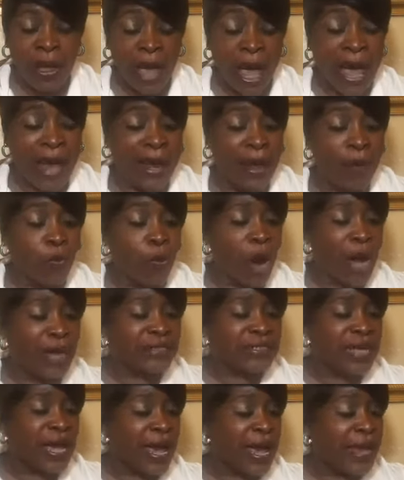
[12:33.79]
And it
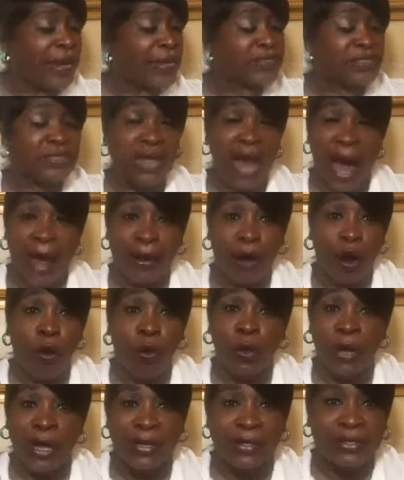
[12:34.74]
wasn't, and it's not
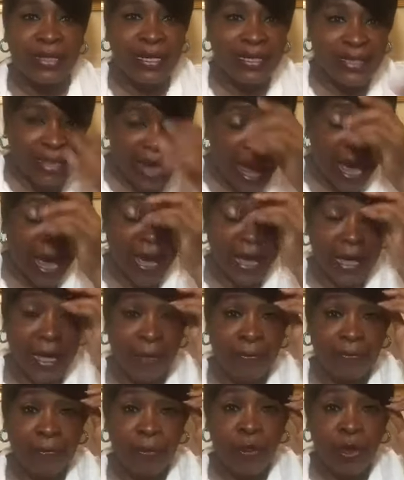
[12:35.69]
only
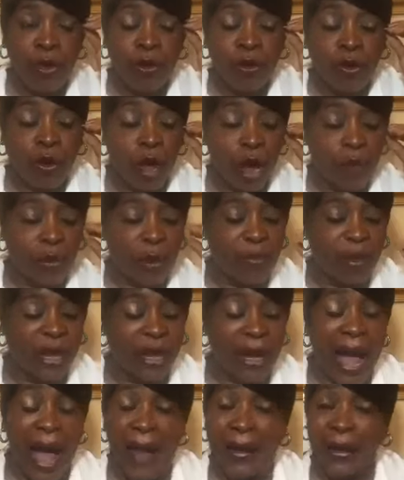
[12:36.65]
today, Glory be
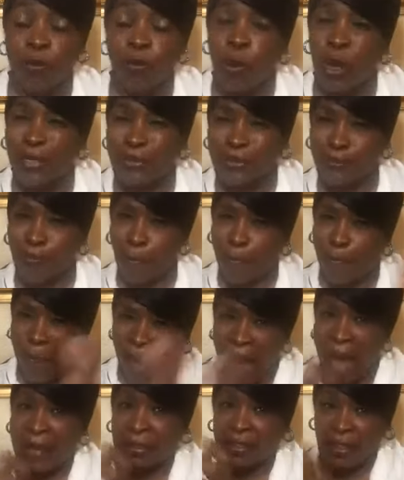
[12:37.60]
to God, it was
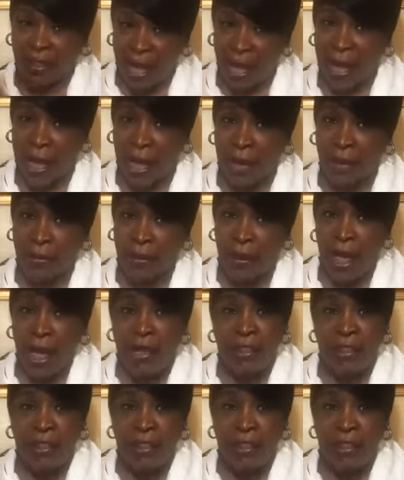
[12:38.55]
back then.